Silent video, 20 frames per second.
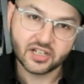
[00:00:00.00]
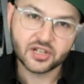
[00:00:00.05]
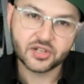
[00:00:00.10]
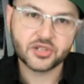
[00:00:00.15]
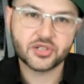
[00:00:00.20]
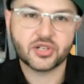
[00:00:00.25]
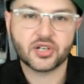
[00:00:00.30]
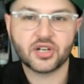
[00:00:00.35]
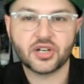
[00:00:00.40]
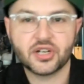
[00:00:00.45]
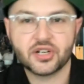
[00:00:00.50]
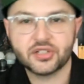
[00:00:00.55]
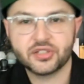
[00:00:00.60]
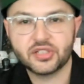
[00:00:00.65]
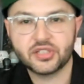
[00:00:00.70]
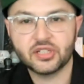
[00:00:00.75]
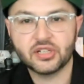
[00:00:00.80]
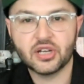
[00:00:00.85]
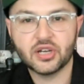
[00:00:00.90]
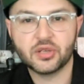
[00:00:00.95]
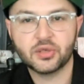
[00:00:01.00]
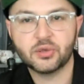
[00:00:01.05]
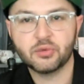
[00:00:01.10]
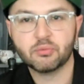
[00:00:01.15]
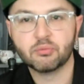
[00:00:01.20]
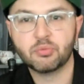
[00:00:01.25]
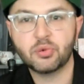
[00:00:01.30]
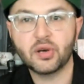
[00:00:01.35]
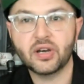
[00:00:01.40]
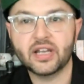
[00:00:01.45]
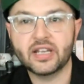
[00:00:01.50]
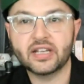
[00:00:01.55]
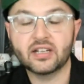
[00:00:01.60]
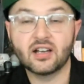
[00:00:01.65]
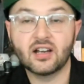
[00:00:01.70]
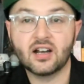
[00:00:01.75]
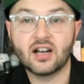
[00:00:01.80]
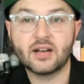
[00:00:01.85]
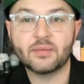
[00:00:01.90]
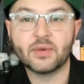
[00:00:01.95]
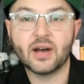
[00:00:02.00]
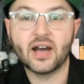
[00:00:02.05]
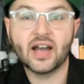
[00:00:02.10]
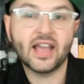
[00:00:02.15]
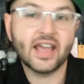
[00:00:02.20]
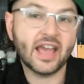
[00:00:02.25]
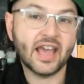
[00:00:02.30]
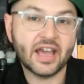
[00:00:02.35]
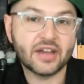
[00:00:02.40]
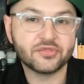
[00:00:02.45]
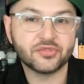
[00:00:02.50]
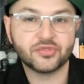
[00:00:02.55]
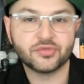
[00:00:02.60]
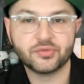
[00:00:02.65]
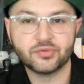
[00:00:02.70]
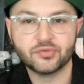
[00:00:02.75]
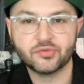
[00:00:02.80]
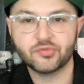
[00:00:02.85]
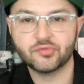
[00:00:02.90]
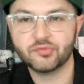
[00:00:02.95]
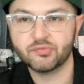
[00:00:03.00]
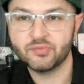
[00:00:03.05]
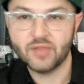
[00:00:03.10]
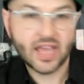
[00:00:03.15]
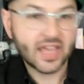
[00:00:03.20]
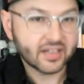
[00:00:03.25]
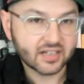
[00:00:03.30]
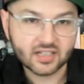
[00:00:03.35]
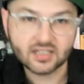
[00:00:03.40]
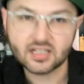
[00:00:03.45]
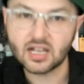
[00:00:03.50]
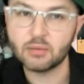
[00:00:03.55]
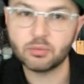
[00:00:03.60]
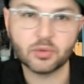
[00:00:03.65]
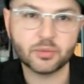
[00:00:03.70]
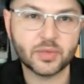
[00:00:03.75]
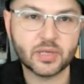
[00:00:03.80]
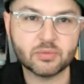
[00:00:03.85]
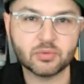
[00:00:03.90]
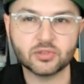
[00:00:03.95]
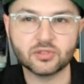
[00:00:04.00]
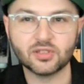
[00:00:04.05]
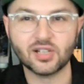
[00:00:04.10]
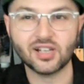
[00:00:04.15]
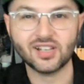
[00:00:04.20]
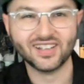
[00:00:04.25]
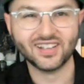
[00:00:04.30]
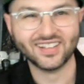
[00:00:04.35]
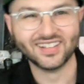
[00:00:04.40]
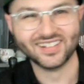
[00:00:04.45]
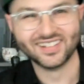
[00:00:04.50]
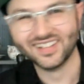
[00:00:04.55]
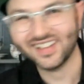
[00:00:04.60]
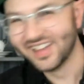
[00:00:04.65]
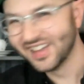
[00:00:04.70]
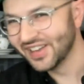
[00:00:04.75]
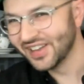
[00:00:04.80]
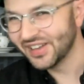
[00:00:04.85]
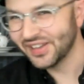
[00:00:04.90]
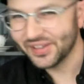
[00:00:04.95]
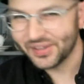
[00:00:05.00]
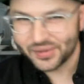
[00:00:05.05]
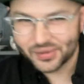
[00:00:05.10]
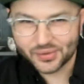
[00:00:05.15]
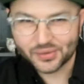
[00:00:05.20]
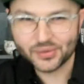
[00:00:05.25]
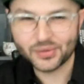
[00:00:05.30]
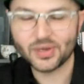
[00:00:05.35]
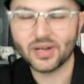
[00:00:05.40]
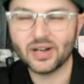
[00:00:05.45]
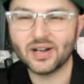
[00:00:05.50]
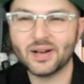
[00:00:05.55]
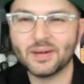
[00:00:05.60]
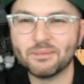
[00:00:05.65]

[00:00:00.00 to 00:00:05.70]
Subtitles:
sure, you know. But I have met a couple people who...